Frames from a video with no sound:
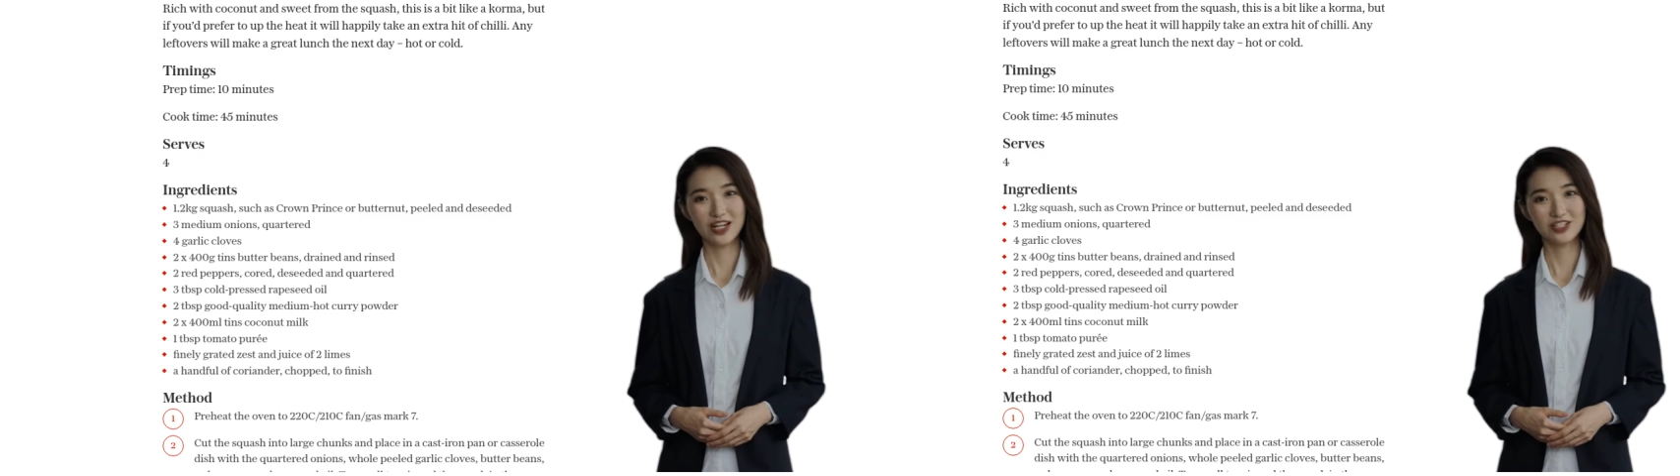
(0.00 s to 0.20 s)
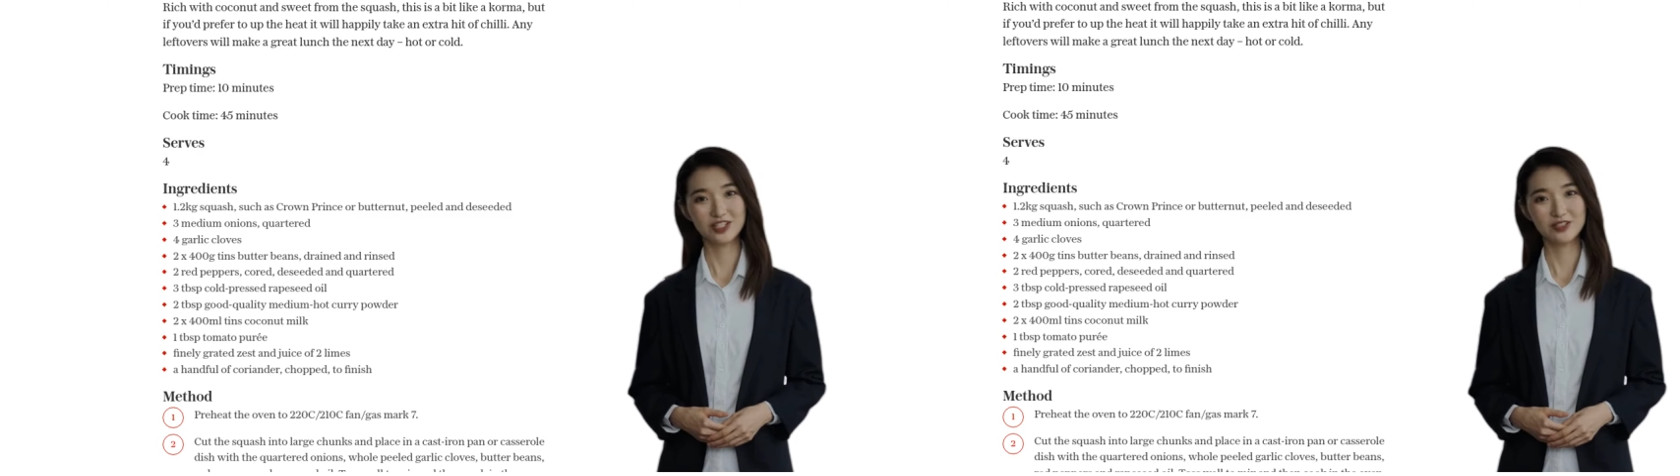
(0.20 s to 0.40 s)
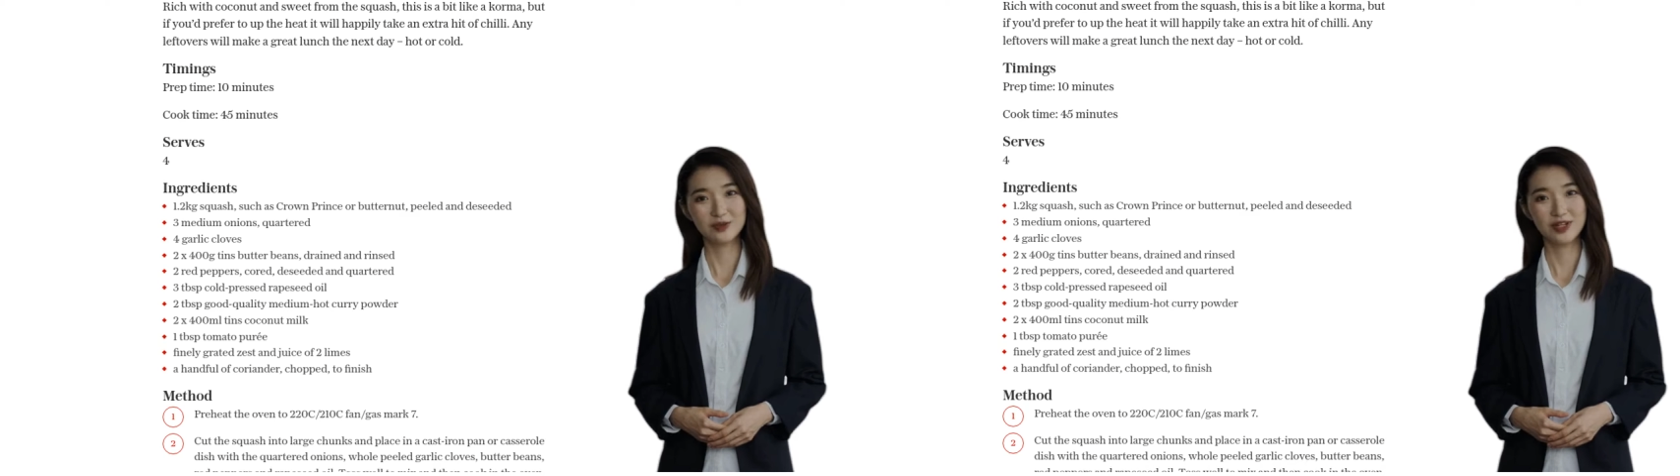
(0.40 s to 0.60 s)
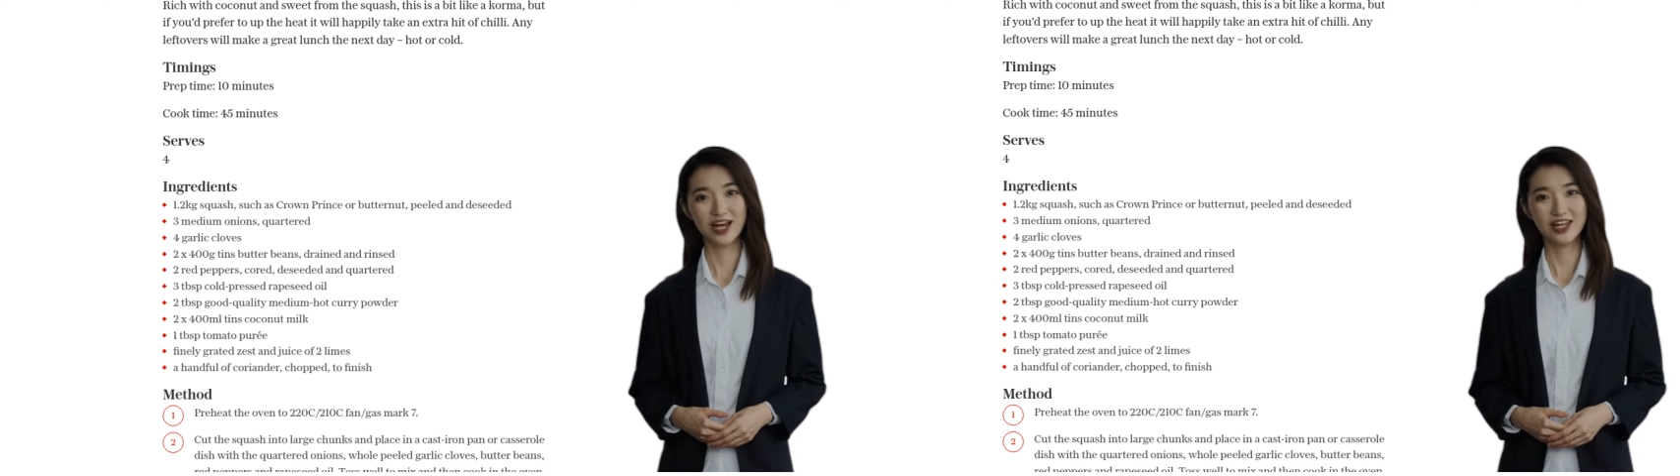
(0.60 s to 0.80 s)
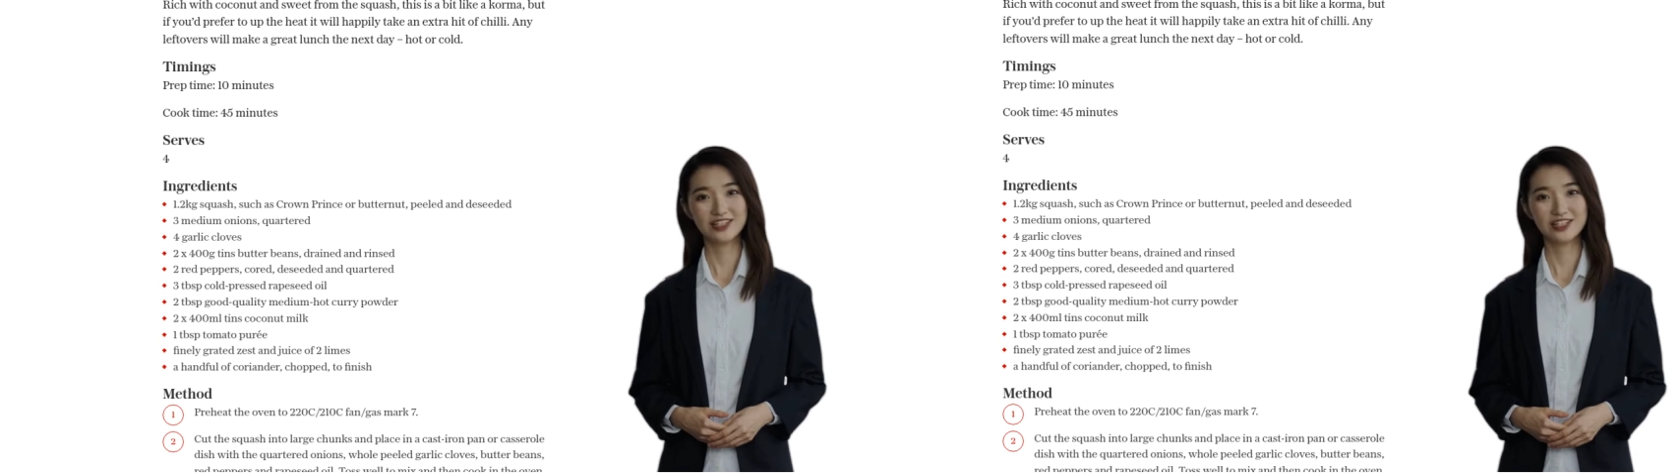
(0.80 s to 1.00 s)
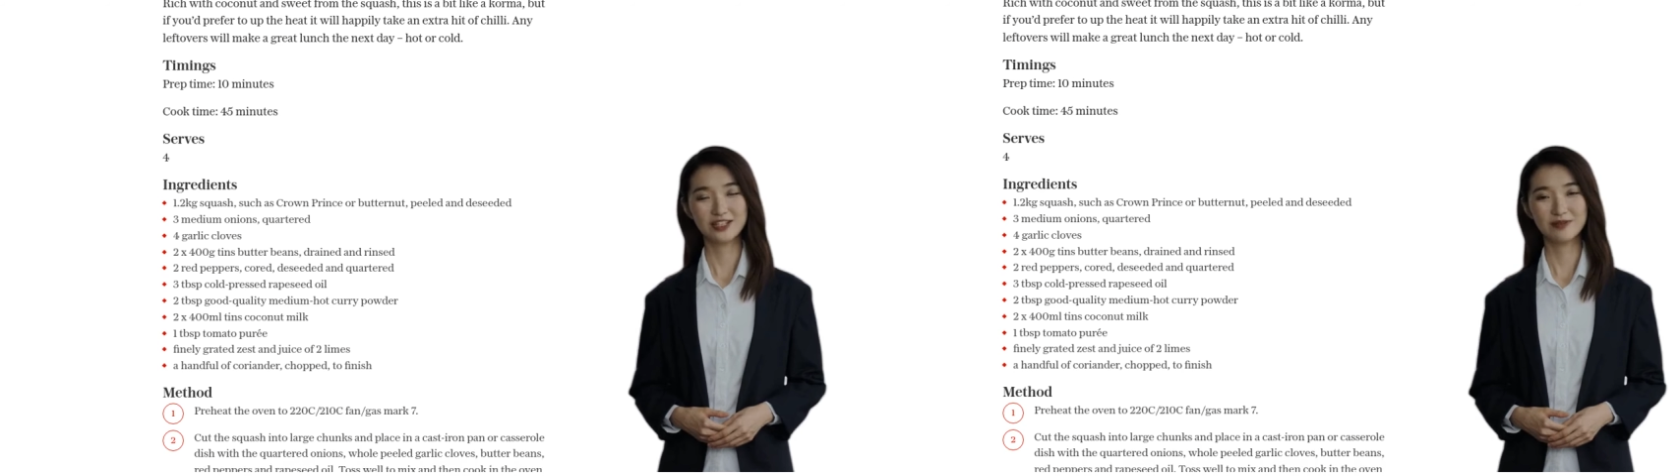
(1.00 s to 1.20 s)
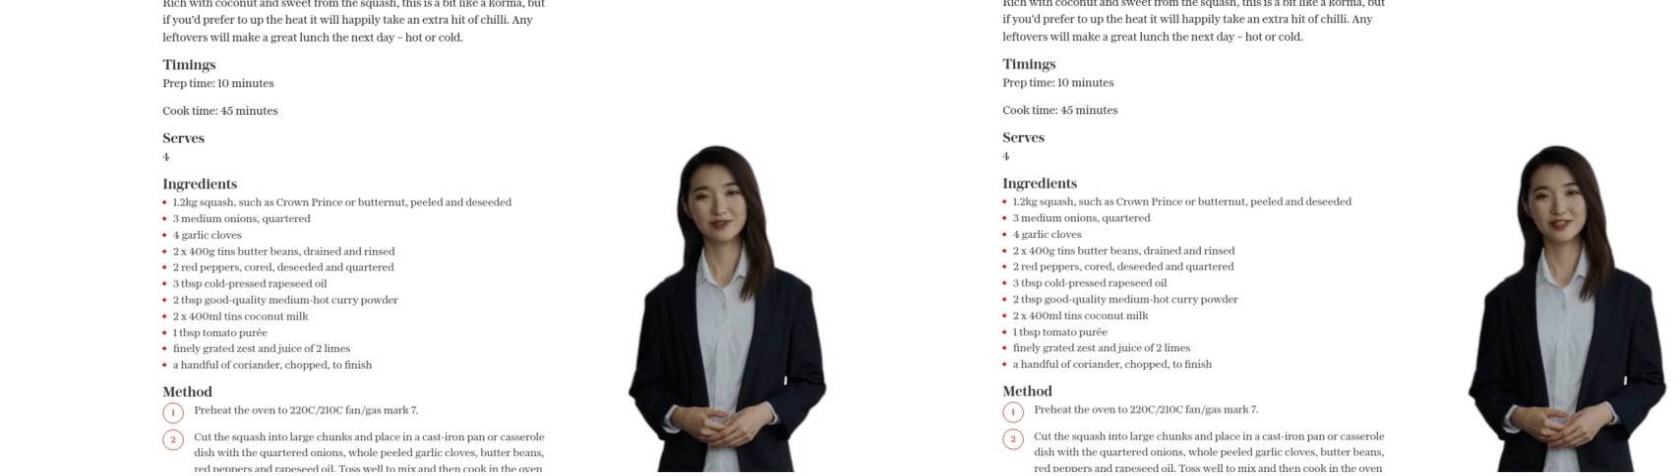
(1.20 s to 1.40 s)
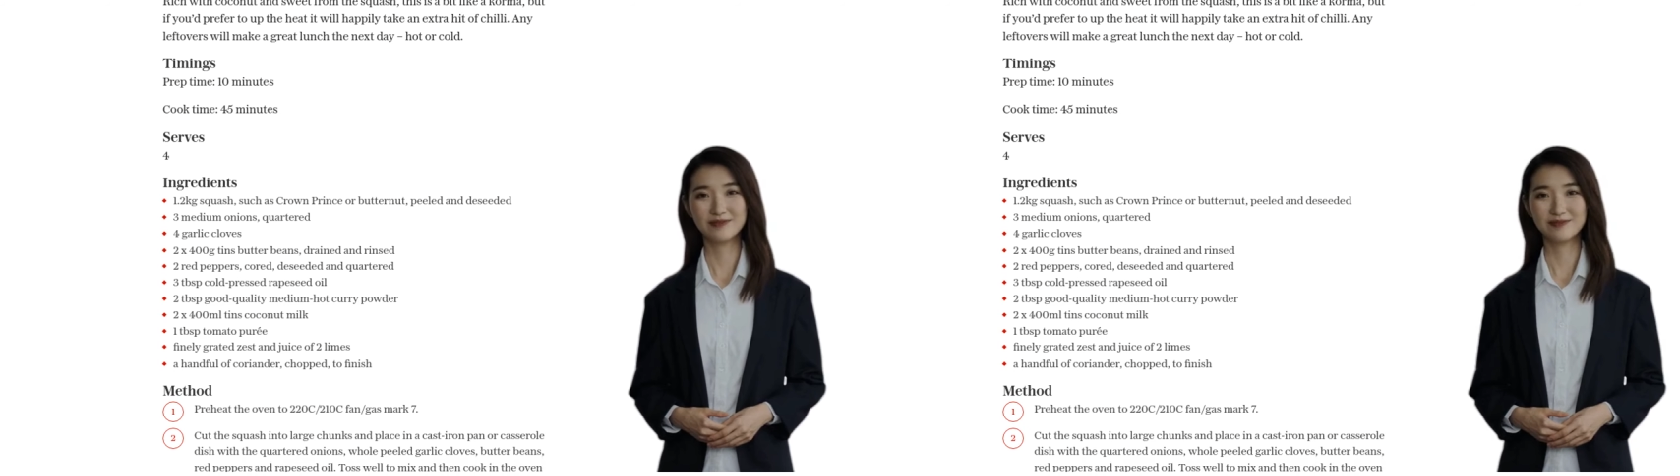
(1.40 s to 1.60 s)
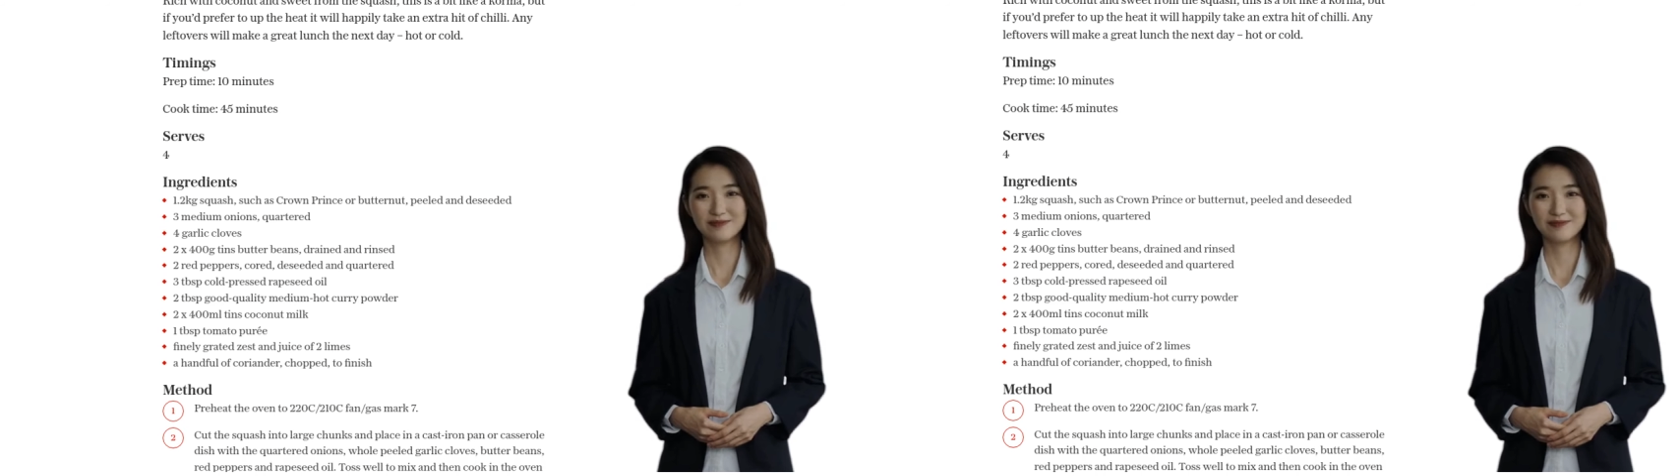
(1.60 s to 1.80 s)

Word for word: and the aroma filling your kitchen.